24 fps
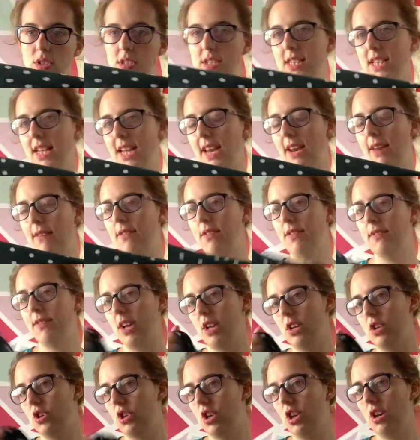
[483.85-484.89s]
sleeved
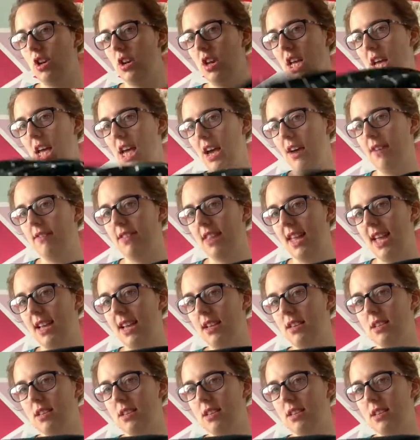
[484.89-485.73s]
version of this,